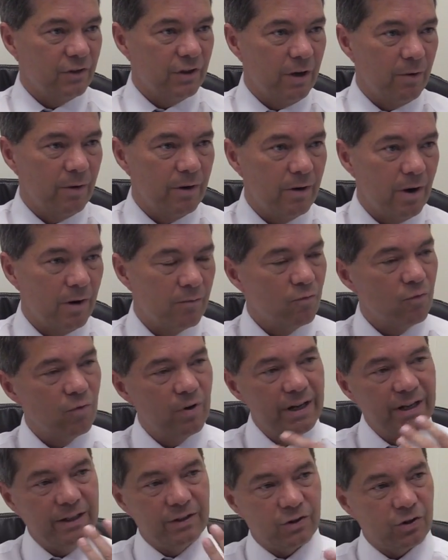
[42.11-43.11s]
you know, and
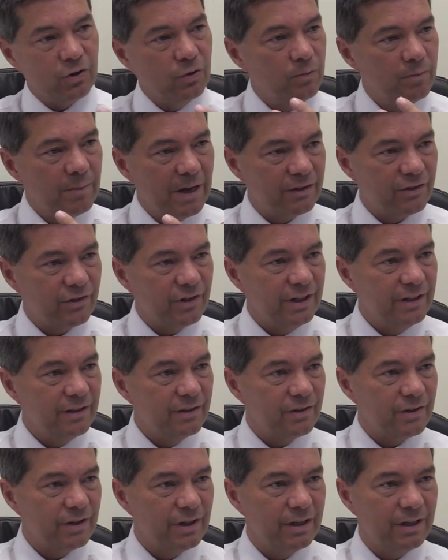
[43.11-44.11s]
read too much
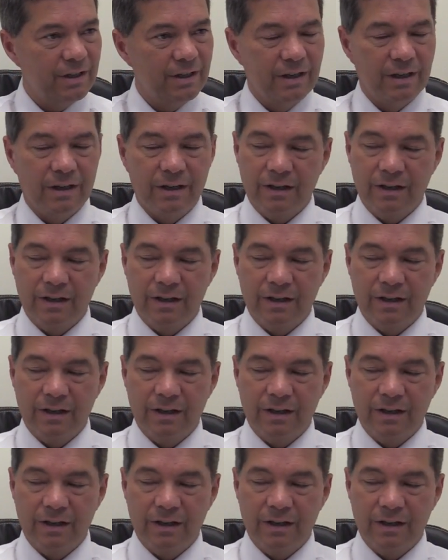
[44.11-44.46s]
into,